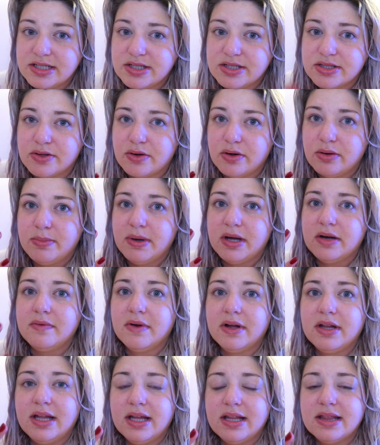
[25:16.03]
I just go to
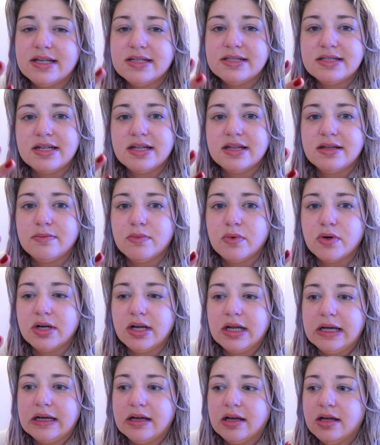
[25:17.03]
bed right like this, and in the
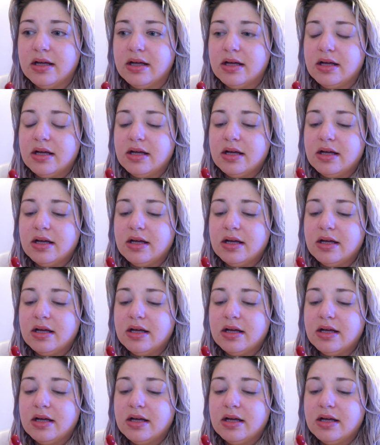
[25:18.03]
morning